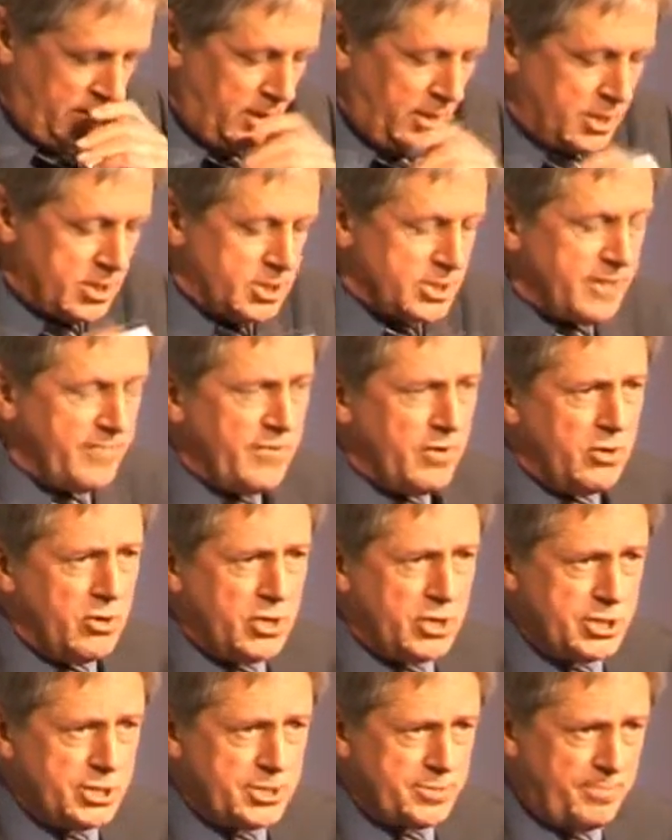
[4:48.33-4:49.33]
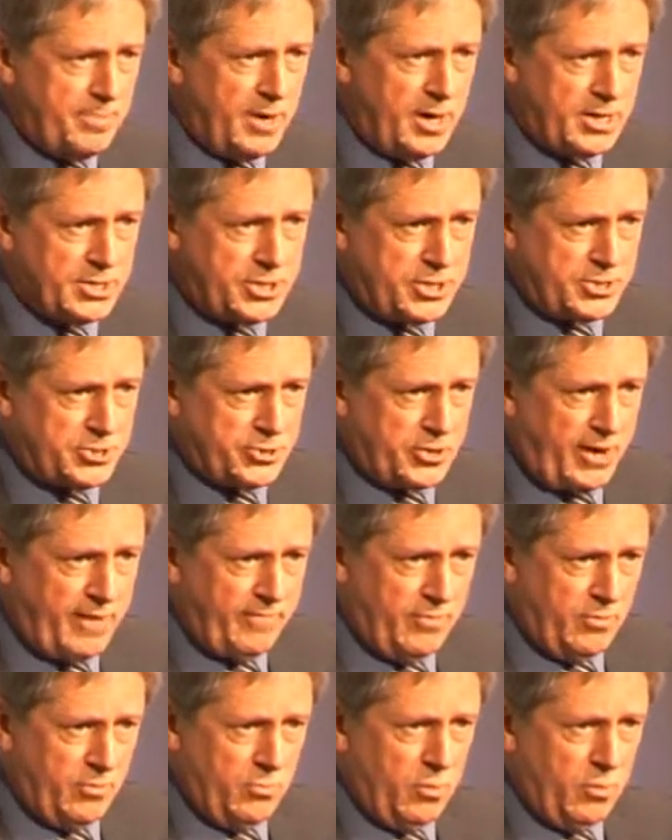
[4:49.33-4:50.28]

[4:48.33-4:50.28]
Because if you look at smarter travel,